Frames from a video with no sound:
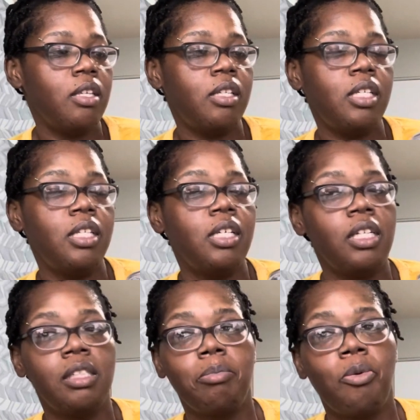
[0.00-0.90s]
She
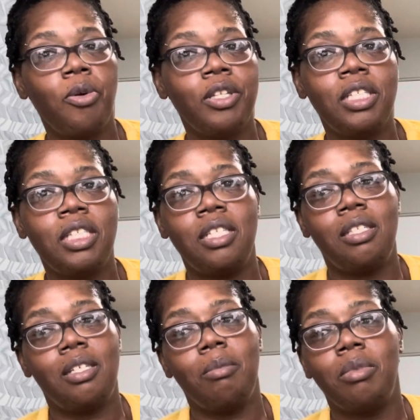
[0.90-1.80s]
does more than just
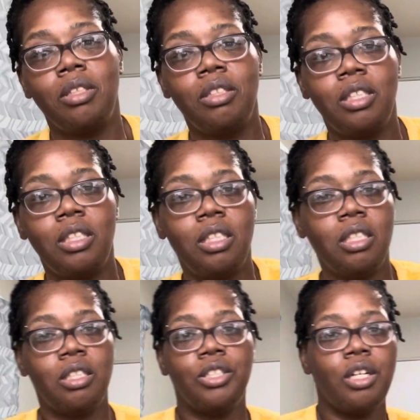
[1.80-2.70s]
Tumblr. She
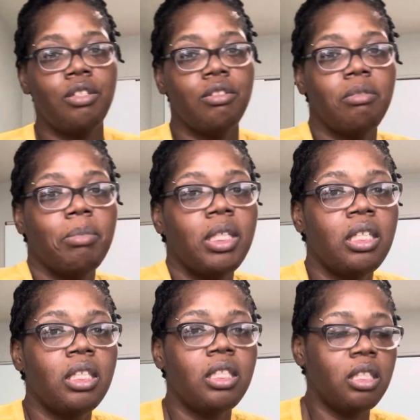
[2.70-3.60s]
does shirts,
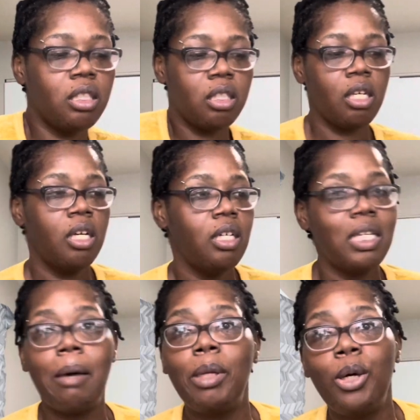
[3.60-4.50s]
mugs,
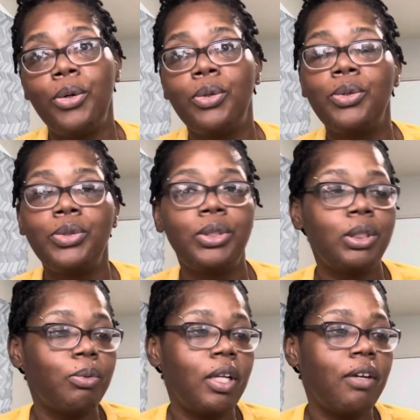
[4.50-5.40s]
dominoes,
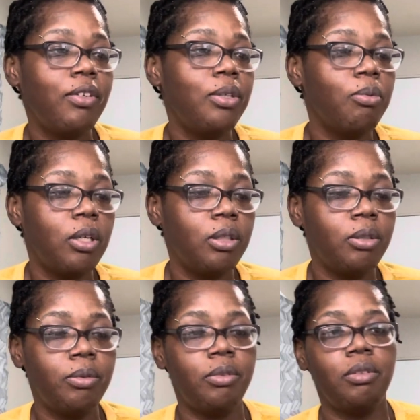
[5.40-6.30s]
whatever you
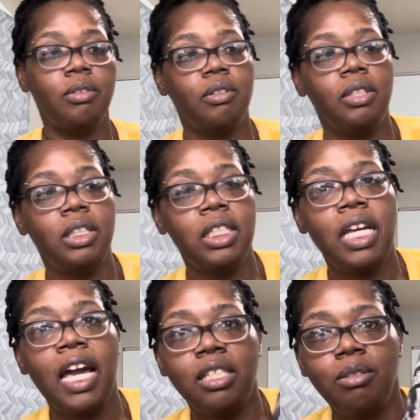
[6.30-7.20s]
want. She
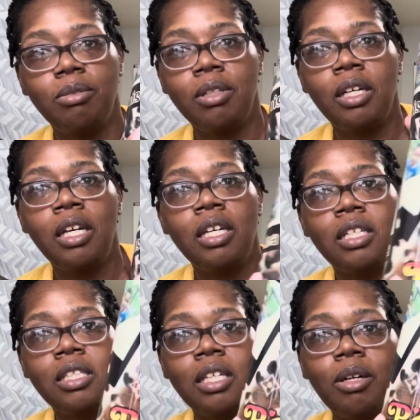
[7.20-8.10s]
got you.
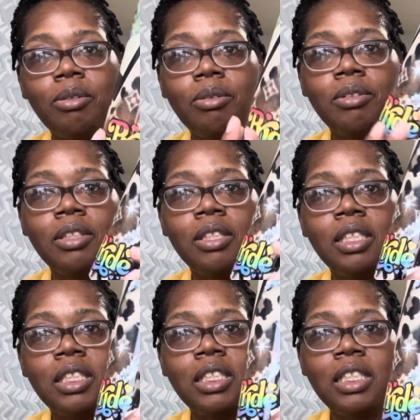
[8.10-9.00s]
So
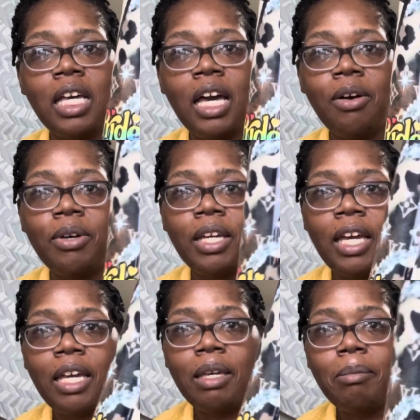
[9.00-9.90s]
this is how it
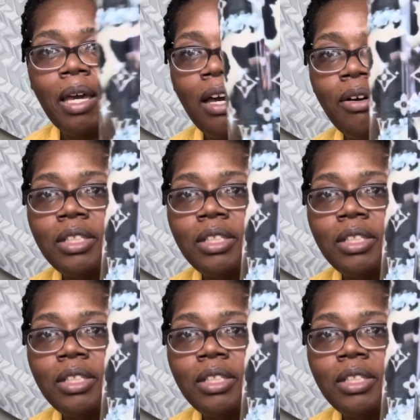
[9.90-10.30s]
came out.